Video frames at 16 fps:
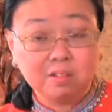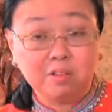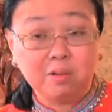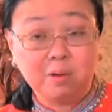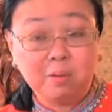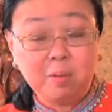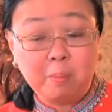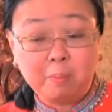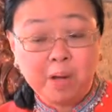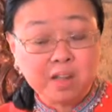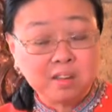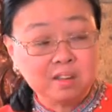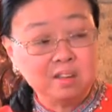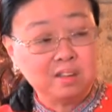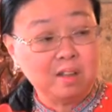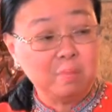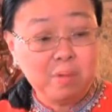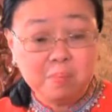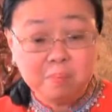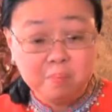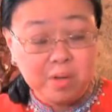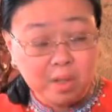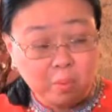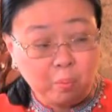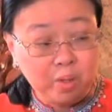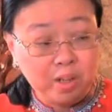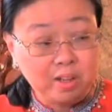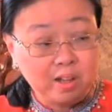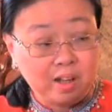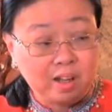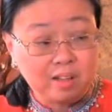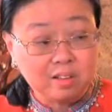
you know, positive in being with God,